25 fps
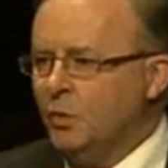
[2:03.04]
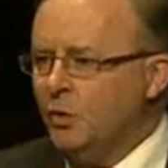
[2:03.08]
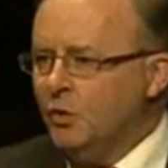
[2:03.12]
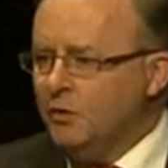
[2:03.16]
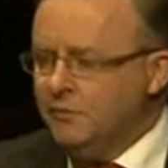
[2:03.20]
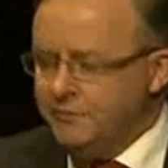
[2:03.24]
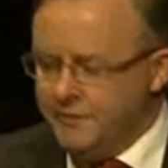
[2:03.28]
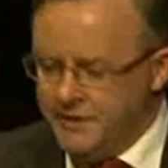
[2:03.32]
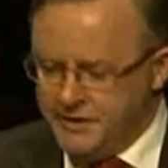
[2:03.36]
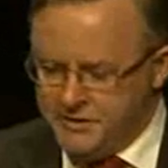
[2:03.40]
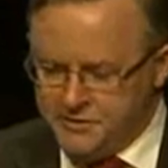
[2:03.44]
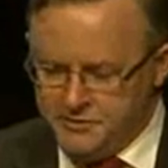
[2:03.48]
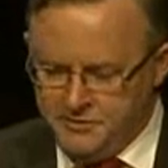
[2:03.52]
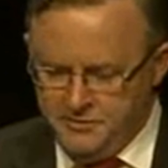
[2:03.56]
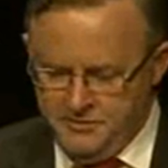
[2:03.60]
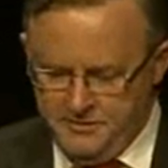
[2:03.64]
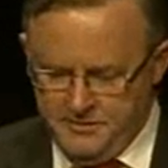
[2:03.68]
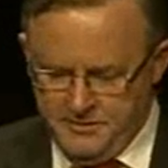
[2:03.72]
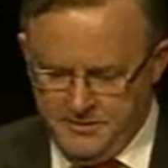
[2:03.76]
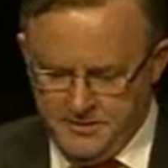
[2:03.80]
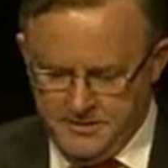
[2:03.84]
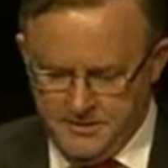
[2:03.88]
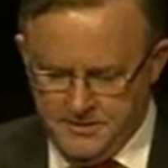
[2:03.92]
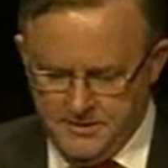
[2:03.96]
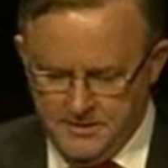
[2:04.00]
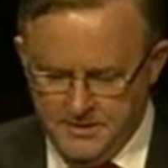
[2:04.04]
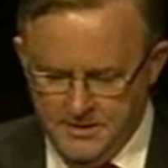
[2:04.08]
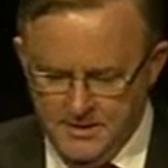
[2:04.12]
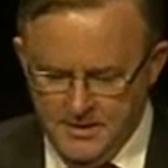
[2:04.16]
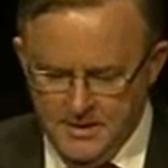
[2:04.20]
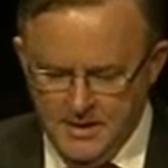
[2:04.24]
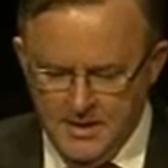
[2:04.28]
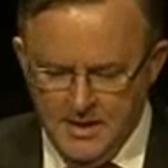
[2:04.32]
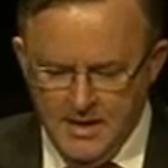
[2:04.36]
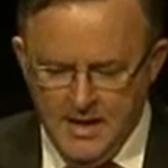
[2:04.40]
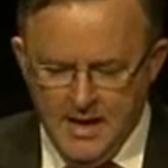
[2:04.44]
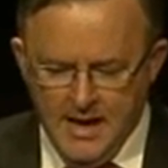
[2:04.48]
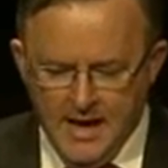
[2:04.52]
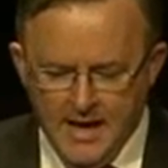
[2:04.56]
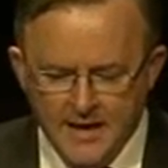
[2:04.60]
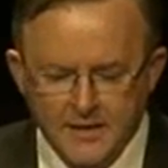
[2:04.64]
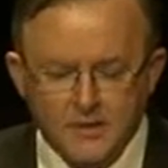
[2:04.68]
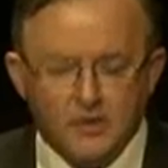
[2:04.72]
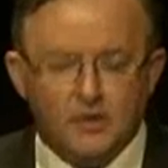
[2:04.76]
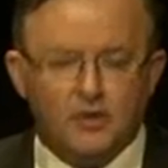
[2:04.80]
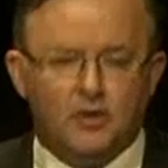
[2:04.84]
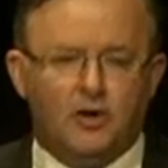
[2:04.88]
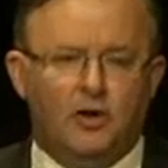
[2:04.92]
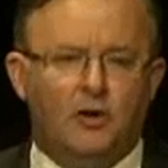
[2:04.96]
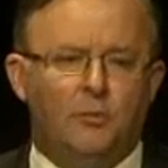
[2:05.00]
war veterans,
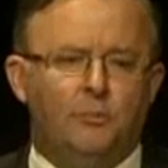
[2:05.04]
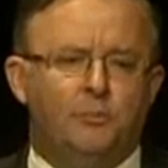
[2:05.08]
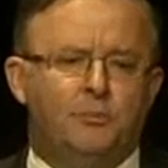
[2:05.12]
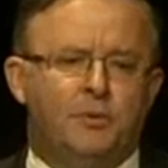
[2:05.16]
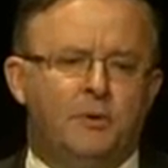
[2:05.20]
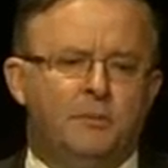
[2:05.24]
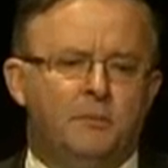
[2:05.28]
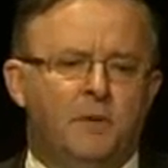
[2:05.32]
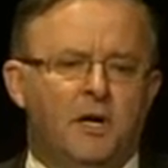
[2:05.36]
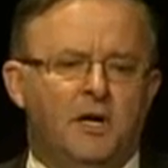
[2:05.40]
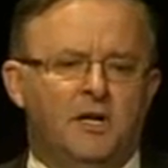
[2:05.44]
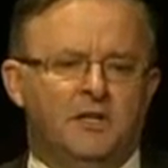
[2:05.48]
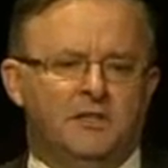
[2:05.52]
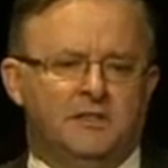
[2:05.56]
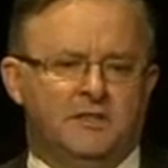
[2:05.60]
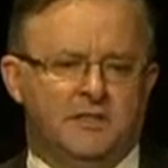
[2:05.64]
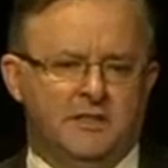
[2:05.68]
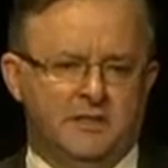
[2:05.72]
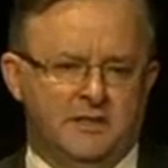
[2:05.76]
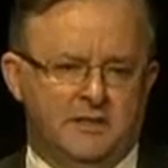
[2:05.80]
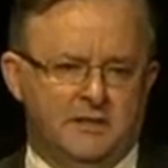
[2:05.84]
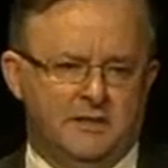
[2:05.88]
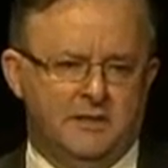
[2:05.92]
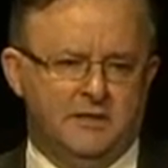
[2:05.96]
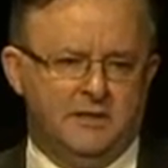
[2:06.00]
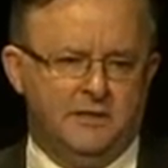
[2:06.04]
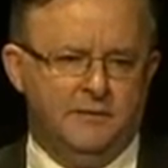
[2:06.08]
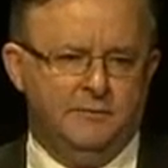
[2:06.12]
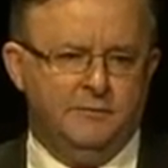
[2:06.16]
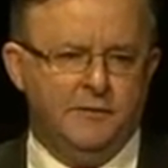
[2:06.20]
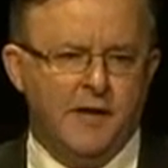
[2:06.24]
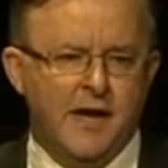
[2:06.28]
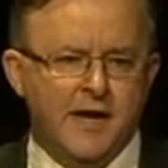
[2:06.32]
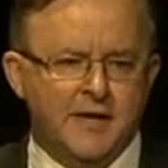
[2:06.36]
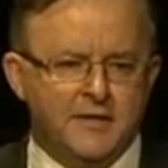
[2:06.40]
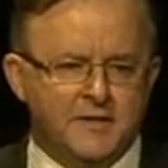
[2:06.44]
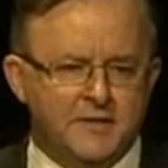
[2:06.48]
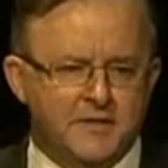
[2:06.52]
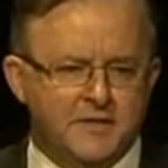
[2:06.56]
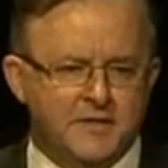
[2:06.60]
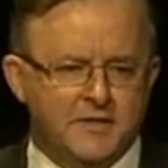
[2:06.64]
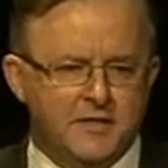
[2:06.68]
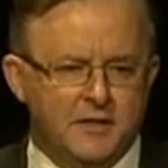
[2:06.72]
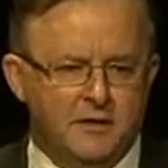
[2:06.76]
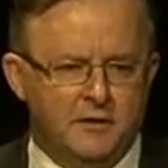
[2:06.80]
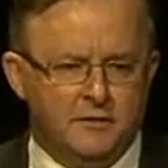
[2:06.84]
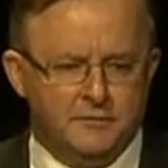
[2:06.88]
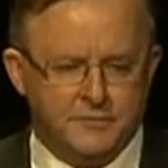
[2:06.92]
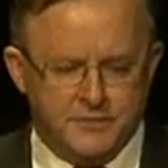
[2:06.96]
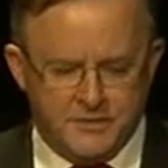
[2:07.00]
uncompromising
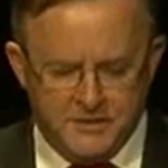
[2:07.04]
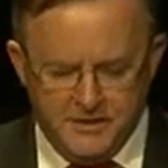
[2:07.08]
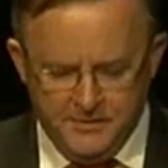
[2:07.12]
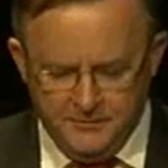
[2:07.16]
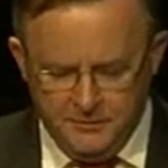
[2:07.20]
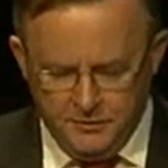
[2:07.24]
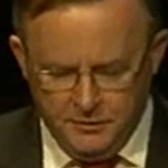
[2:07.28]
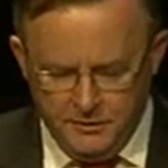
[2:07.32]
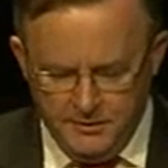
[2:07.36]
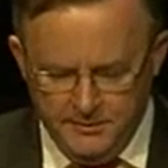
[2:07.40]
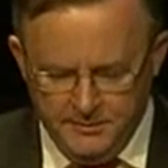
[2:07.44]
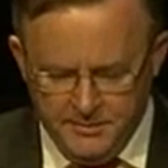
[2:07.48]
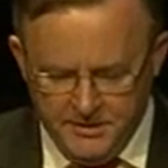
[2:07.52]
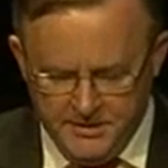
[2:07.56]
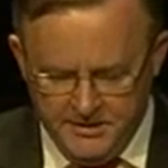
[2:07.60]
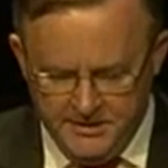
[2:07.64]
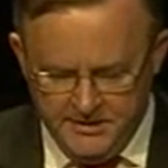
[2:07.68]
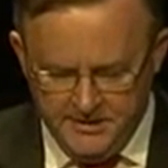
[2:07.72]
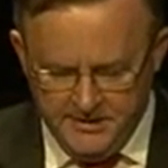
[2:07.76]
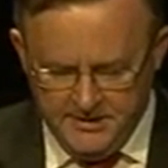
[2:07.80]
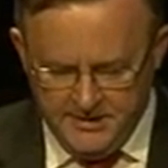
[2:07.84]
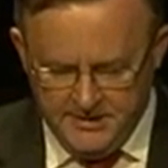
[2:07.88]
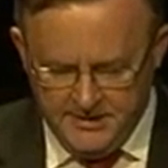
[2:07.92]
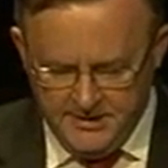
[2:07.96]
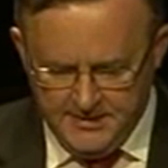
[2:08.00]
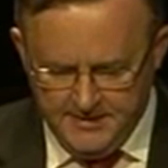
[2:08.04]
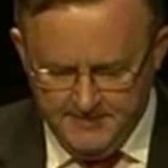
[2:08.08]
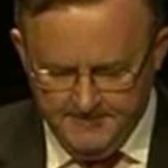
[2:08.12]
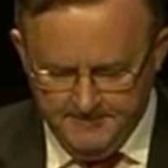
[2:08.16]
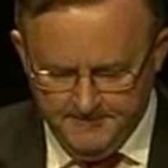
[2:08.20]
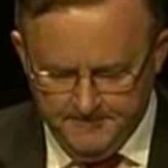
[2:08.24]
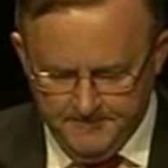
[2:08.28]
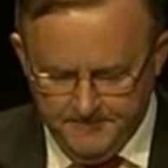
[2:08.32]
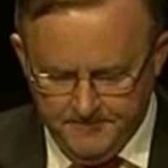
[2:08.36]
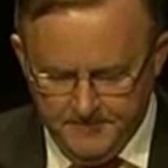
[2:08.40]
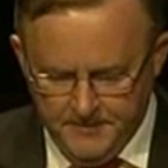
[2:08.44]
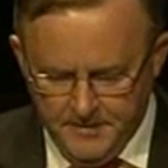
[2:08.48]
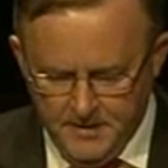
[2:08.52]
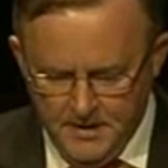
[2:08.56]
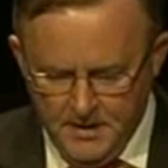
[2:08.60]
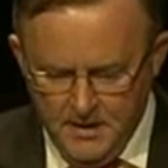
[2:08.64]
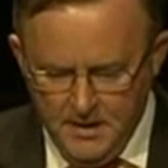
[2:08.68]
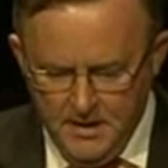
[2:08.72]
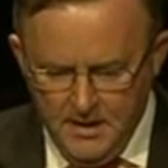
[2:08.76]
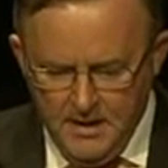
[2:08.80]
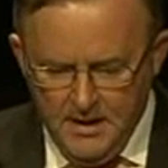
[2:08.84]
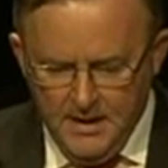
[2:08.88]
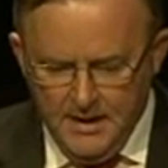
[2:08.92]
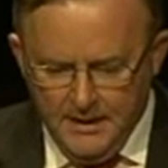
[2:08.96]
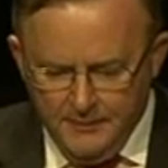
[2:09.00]
defence of civil liberties.
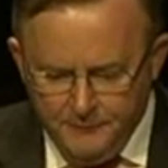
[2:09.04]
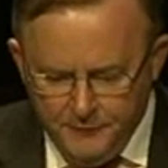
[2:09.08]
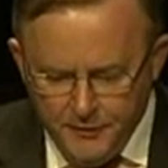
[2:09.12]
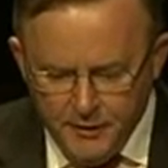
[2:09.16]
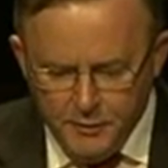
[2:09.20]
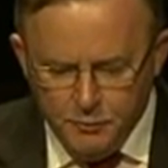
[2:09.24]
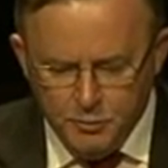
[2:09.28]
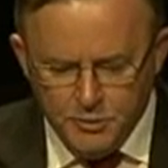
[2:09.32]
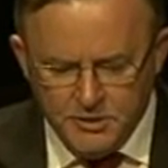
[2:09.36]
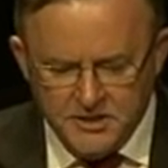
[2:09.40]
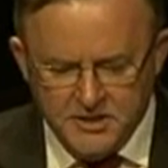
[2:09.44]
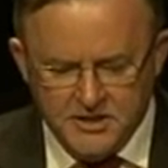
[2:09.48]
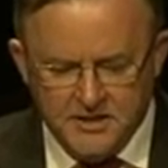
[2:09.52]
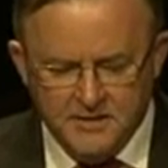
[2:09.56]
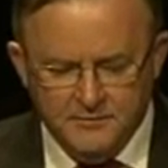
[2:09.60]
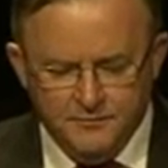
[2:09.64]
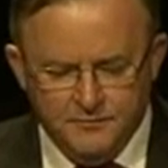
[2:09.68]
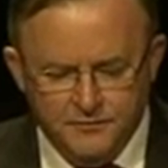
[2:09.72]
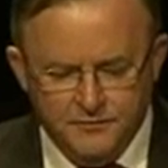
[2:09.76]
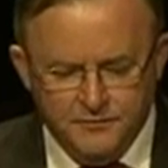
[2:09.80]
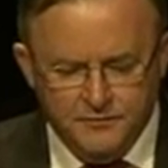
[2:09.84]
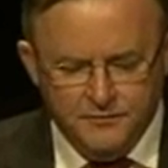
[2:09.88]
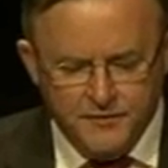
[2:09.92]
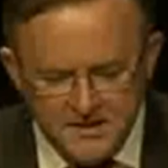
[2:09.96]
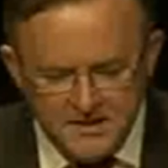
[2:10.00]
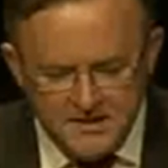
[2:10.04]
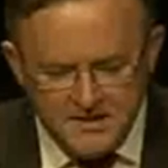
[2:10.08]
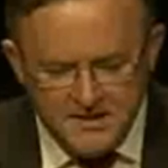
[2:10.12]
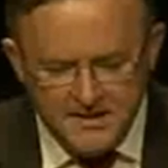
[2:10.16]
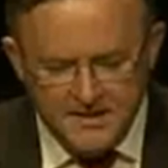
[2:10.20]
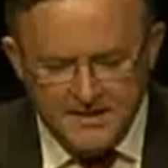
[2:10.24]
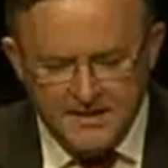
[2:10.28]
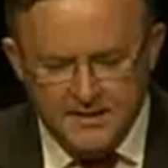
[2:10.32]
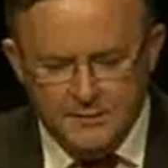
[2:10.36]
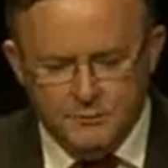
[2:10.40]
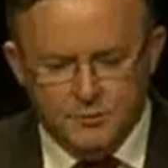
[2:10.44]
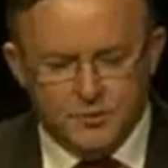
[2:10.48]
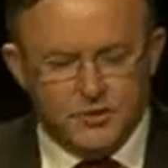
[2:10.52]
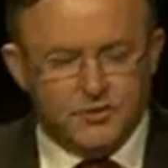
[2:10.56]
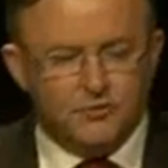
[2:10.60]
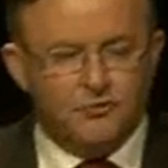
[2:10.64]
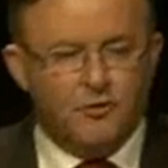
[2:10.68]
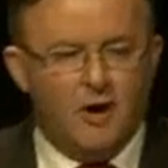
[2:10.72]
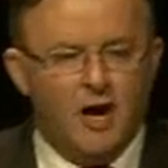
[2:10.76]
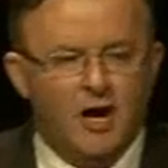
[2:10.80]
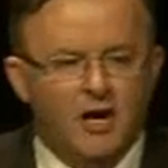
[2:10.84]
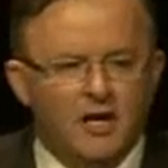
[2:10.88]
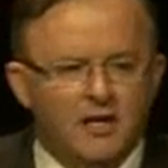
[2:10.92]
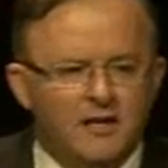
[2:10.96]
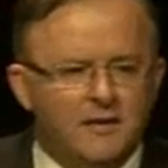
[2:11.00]
If he was convinced that he was
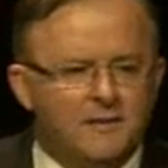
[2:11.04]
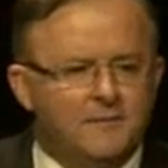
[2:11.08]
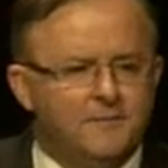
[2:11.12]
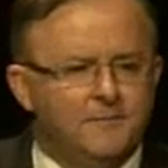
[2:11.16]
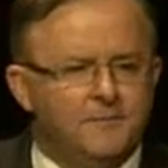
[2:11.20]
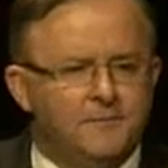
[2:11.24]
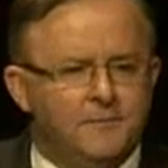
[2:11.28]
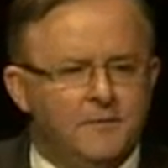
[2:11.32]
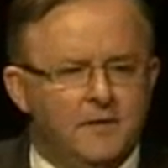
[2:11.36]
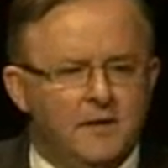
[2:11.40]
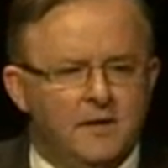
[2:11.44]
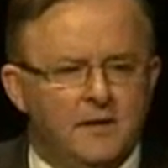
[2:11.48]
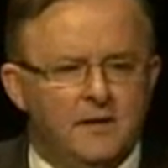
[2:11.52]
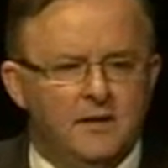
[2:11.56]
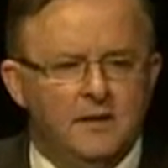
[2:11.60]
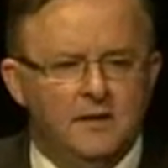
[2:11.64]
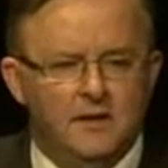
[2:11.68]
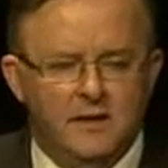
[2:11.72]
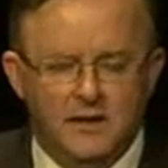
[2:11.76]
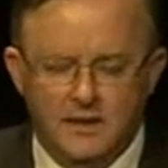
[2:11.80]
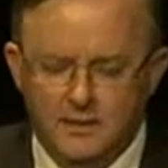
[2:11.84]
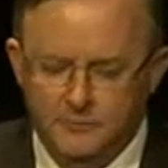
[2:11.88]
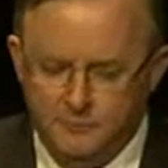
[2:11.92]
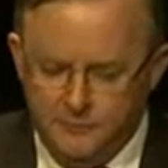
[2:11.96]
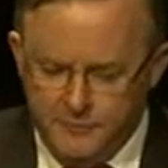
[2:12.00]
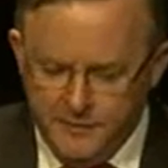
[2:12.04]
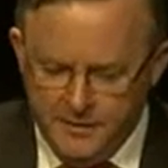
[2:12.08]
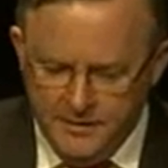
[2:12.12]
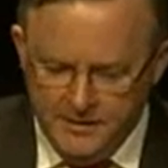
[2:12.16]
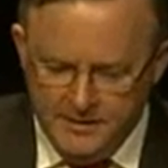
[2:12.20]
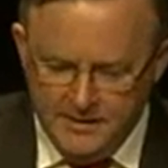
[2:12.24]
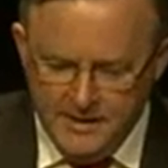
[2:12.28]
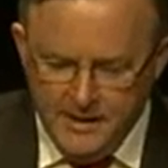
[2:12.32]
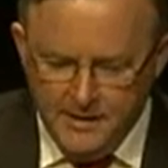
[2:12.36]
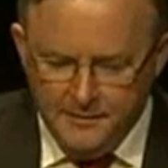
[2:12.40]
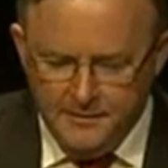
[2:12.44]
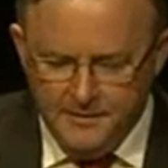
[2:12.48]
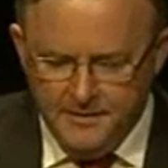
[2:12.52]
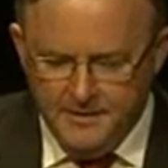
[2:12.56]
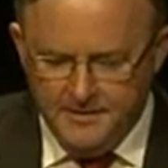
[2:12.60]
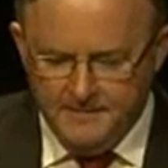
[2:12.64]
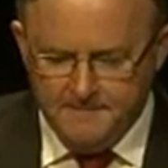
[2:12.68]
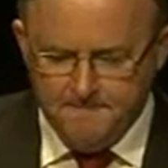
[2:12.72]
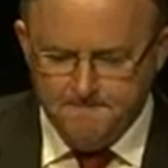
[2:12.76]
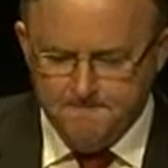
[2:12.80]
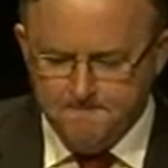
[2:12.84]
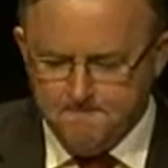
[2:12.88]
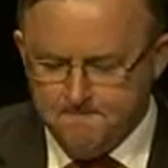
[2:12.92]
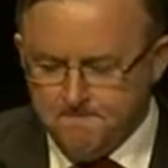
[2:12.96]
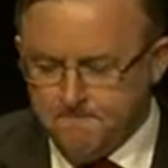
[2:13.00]
right, he feared nothing,